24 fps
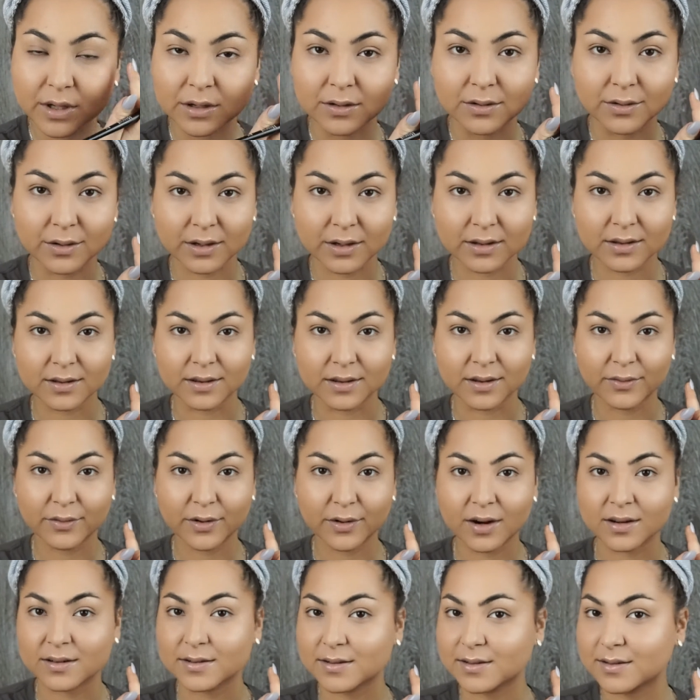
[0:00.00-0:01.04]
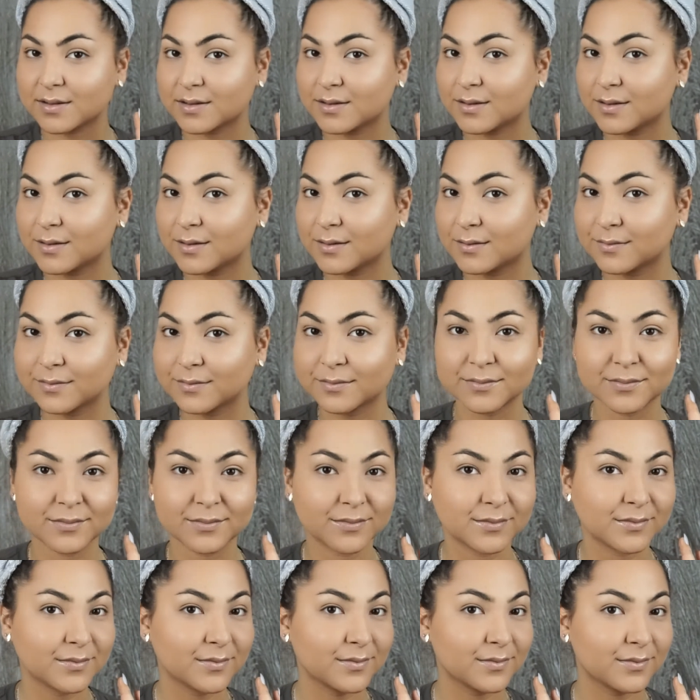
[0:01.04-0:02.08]
Look at the difference.
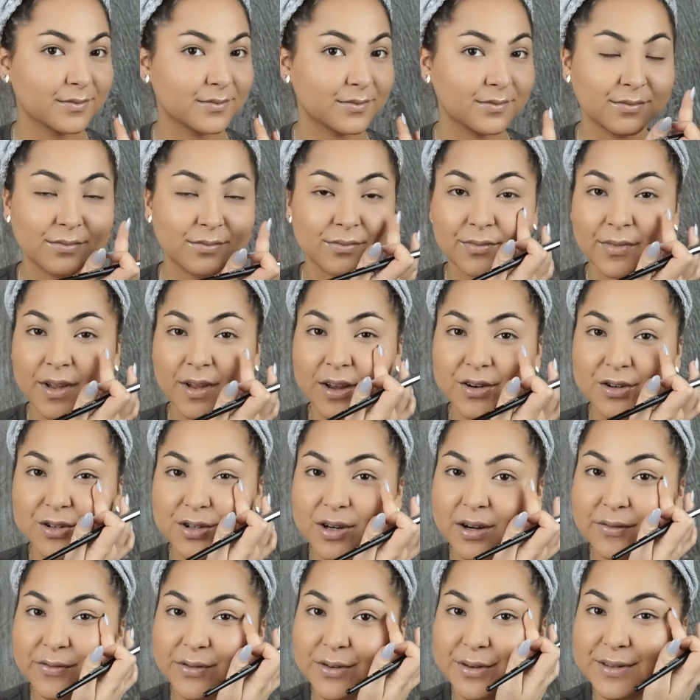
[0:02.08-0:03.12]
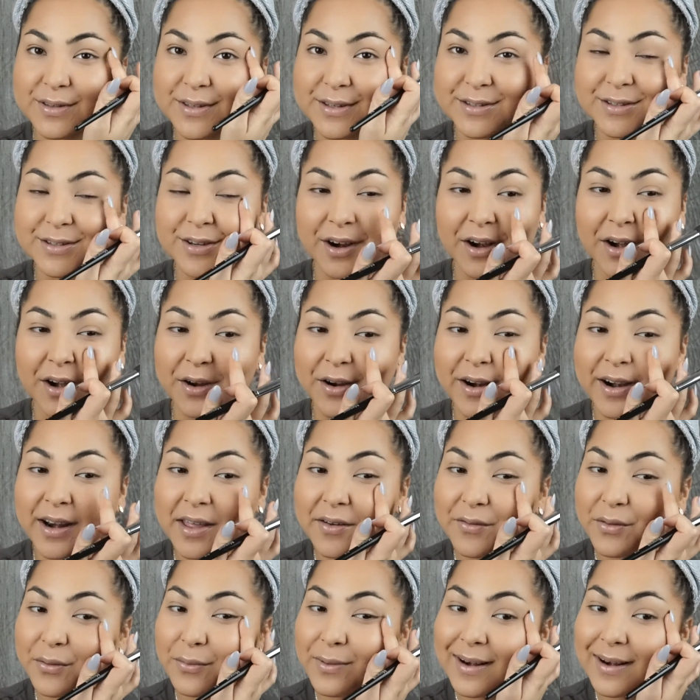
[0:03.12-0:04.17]
I should have used this earlier. I
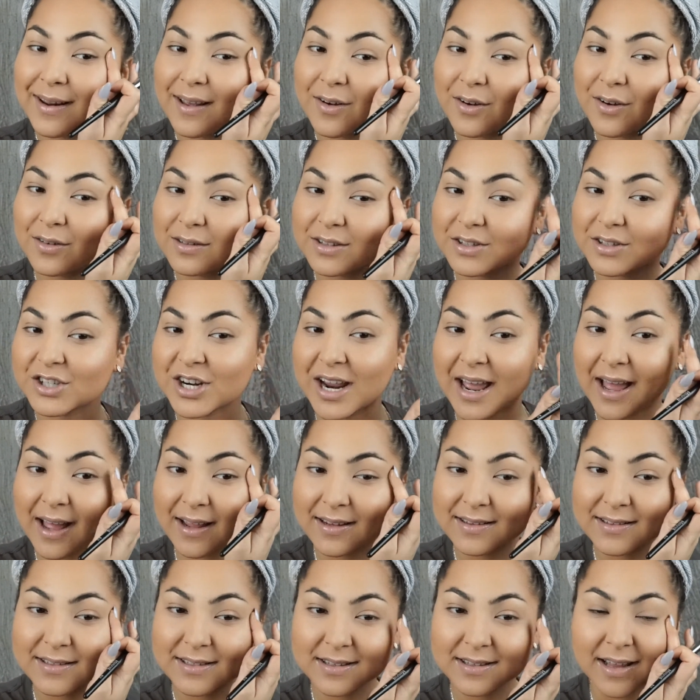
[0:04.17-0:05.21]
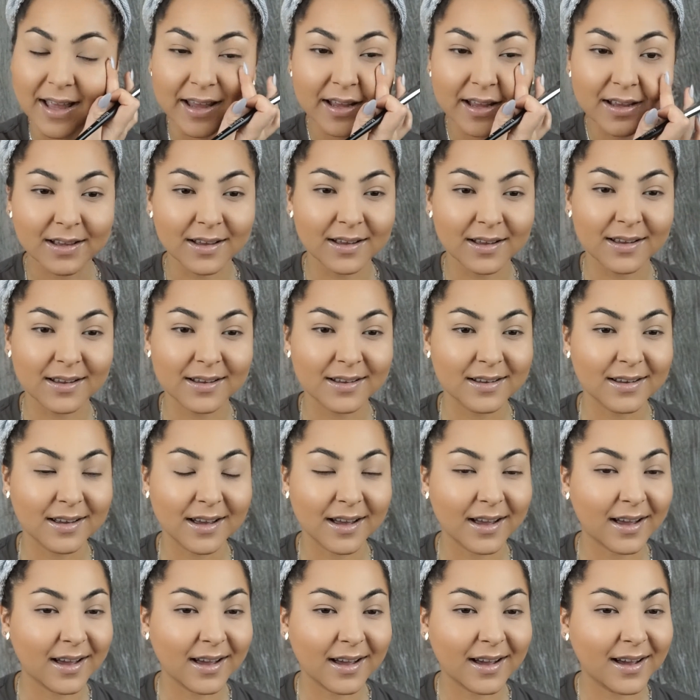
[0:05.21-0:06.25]
never really got the chance. Like,
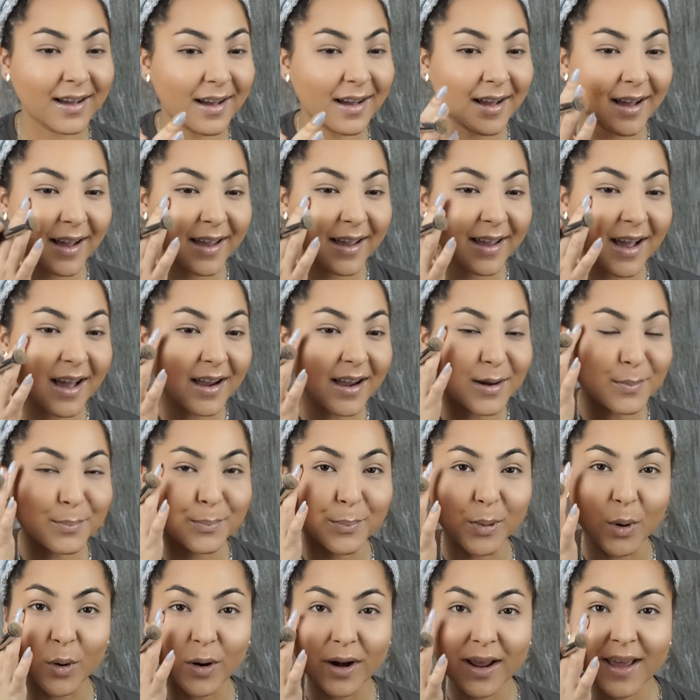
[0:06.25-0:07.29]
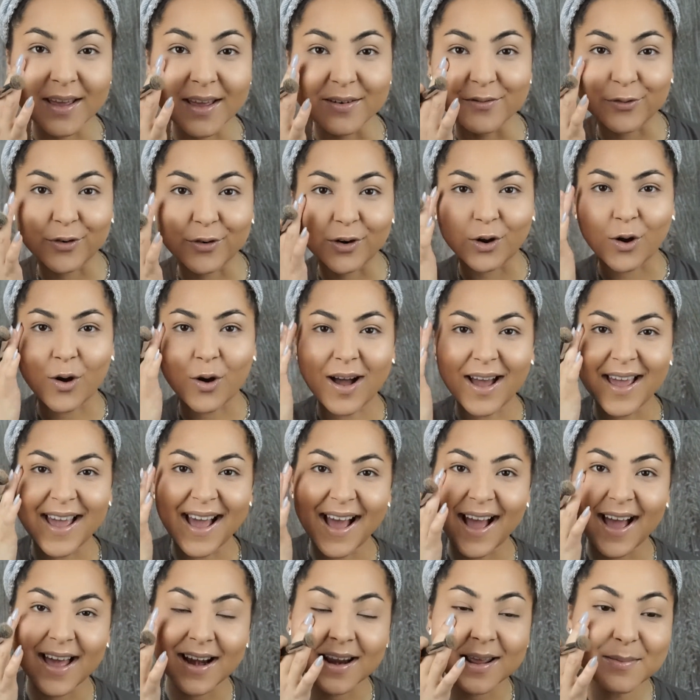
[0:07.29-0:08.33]
I kind of bought it and forgot I
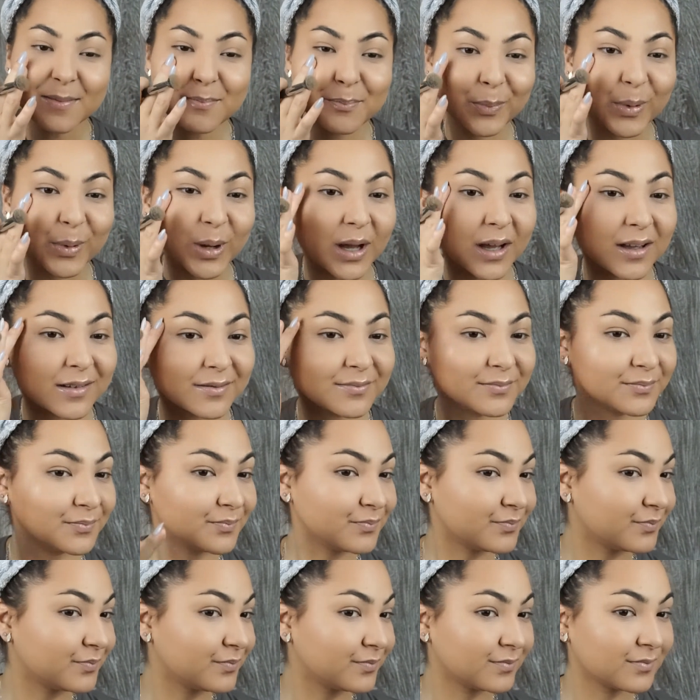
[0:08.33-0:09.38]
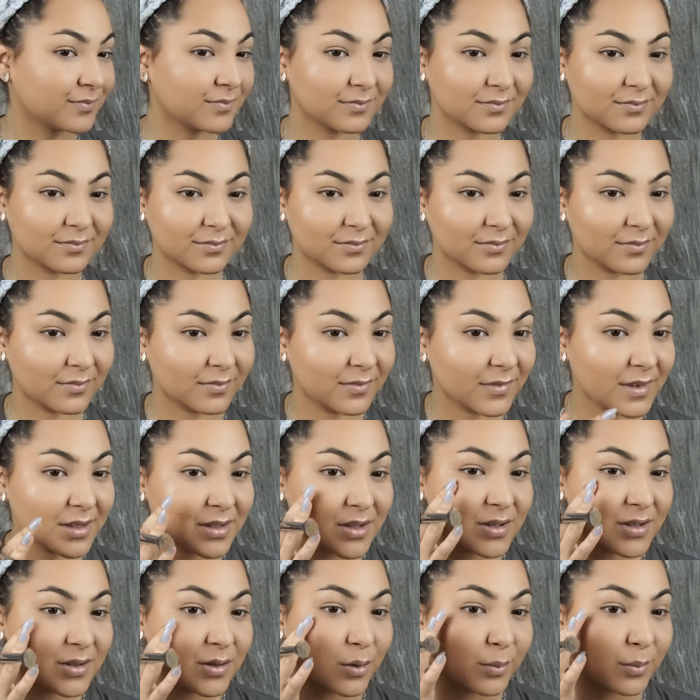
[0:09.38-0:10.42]
had it, but this
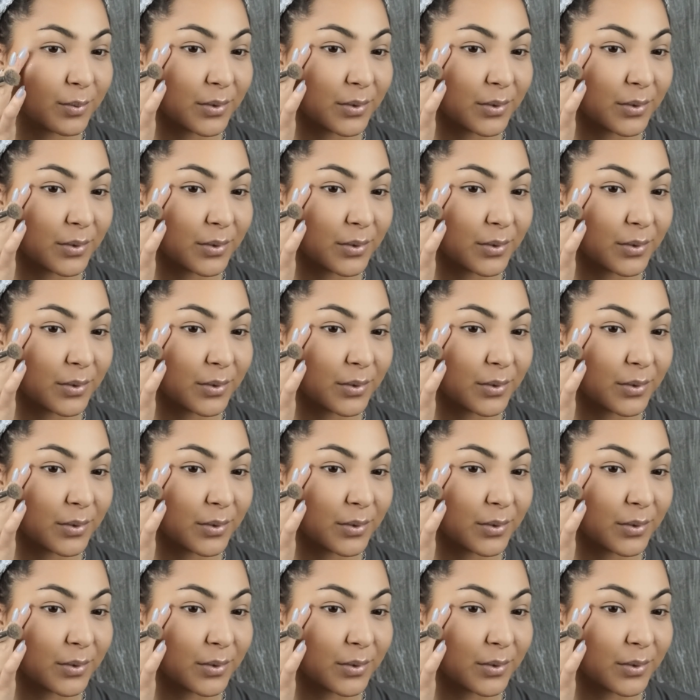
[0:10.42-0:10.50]
is so